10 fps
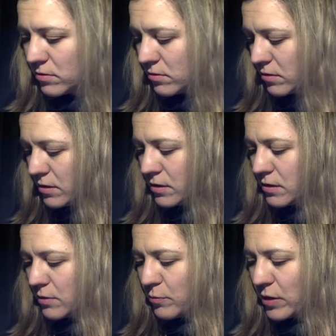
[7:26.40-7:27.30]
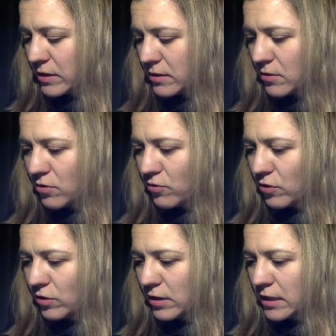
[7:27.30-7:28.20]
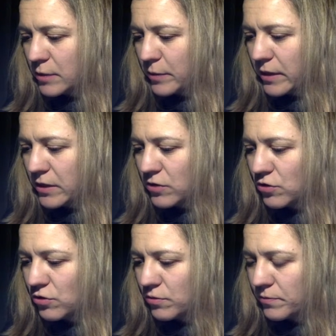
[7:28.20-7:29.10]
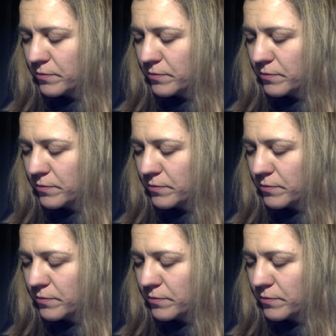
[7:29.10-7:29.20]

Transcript: this and paste it over on the next page.